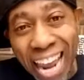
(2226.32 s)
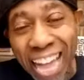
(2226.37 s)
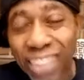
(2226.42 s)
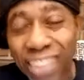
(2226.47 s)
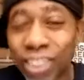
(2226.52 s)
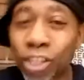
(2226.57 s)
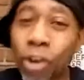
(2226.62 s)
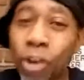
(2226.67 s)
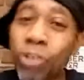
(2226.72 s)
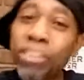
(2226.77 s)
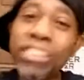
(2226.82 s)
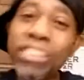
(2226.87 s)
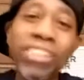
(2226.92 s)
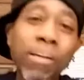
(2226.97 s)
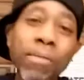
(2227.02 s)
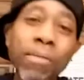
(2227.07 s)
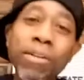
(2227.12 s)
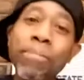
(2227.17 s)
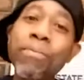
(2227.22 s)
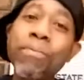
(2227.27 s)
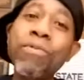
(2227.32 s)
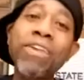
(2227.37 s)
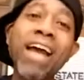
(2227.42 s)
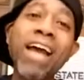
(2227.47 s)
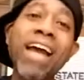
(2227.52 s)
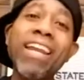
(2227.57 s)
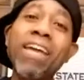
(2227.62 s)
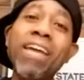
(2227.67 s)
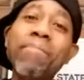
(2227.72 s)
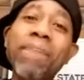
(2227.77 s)
I told you he's talking about the
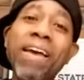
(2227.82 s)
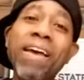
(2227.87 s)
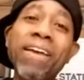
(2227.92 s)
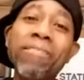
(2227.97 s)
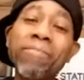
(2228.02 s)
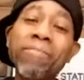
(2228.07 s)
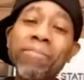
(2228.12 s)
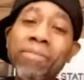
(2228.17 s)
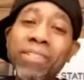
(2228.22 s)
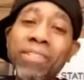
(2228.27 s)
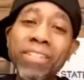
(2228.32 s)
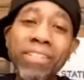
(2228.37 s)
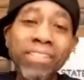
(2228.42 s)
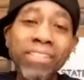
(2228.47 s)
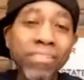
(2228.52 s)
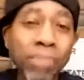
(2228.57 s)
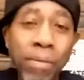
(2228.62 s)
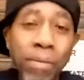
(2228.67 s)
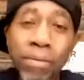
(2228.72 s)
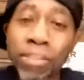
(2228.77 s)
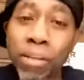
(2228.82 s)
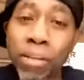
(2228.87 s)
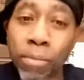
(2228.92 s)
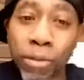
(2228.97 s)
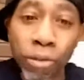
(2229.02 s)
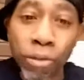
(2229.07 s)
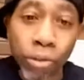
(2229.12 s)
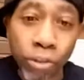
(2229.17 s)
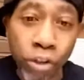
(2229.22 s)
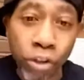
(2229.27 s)
punane, man. Maybe he's talking
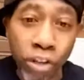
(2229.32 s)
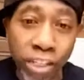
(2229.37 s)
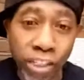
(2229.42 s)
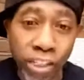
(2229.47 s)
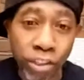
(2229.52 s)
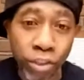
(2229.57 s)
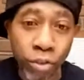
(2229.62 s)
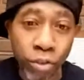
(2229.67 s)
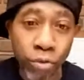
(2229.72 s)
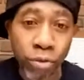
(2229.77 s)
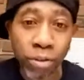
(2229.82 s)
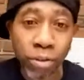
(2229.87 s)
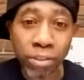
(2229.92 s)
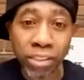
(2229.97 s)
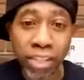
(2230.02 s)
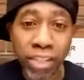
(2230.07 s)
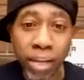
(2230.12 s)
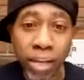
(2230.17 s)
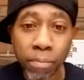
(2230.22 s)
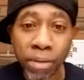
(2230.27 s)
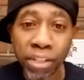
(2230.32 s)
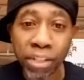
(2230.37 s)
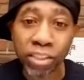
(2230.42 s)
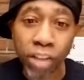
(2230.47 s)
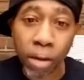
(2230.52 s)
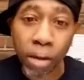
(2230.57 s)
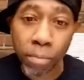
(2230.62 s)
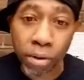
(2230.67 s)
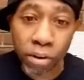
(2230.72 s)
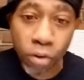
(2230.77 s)
about those cookies too, you know what I'm saying? But he's
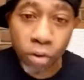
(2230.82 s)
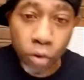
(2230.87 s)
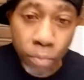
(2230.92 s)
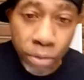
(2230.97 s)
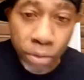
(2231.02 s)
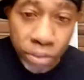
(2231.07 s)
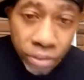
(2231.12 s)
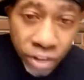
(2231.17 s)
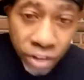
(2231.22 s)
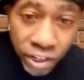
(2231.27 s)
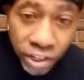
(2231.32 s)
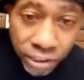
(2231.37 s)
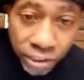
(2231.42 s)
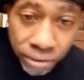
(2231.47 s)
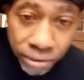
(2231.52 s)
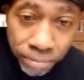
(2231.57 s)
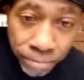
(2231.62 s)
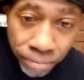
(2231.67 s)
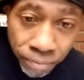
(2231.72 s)
talking about a whole bunch of cookies.